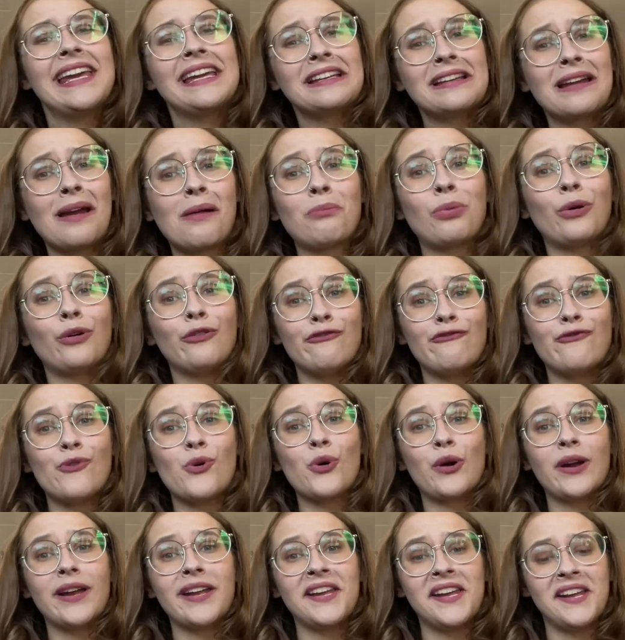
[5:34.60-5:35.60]
number
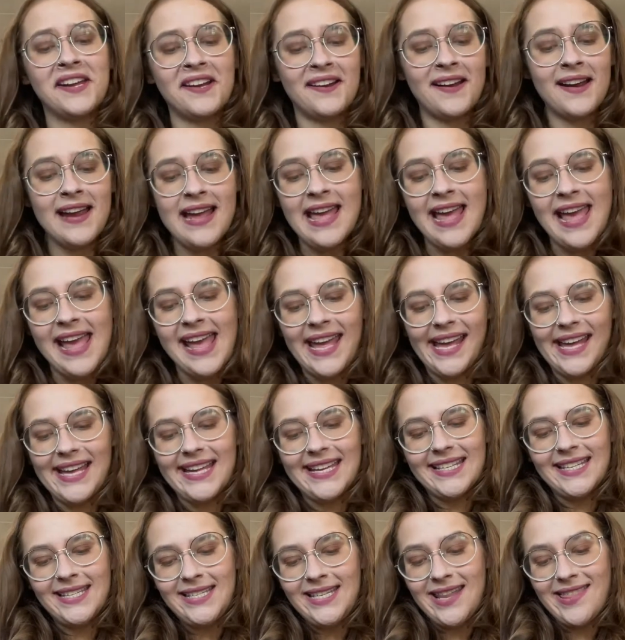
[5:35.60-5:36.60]
4 here
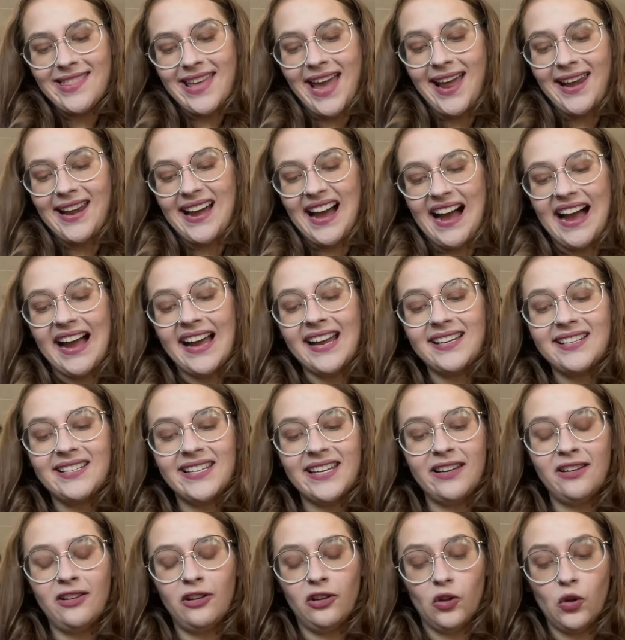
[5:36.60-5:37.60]
is that I
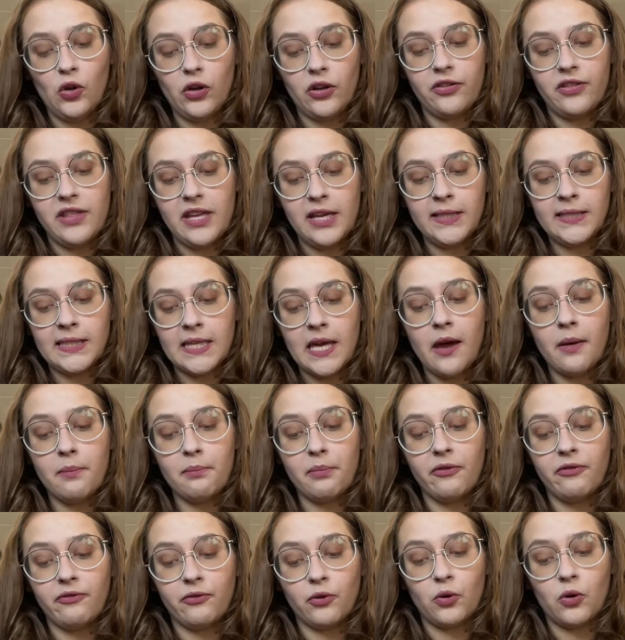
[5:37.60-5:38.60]
didn't look things up
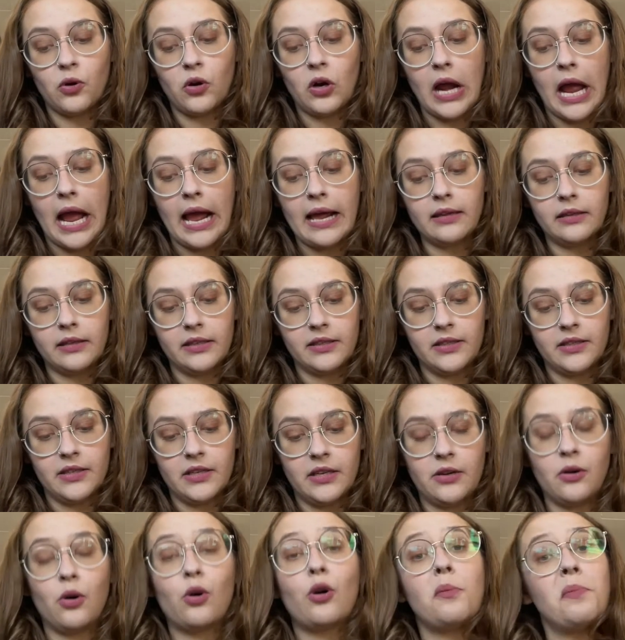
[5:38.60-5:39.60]
before I
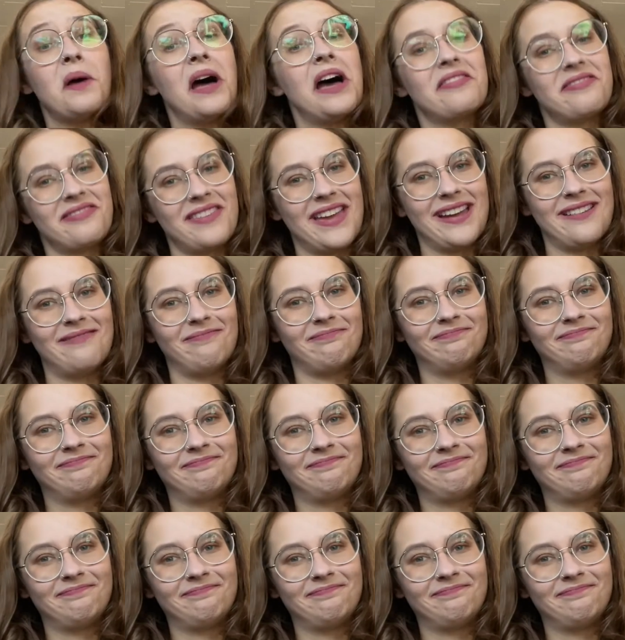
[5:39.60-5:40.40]
listed or bought them.